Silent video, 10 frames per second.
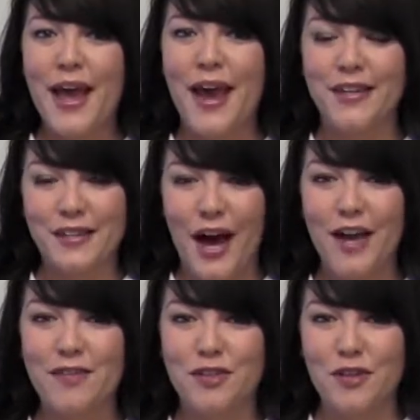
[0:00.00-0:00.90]
and
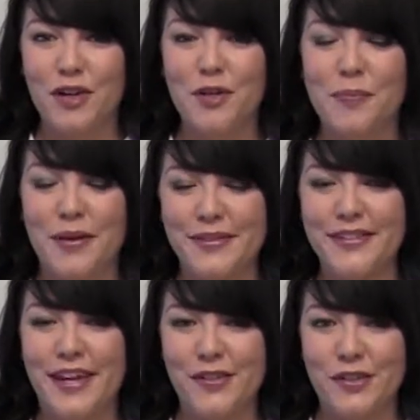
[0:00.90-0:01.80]
live instructor
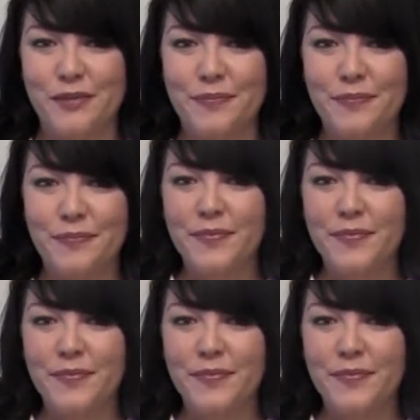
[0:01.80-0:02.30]
presentation.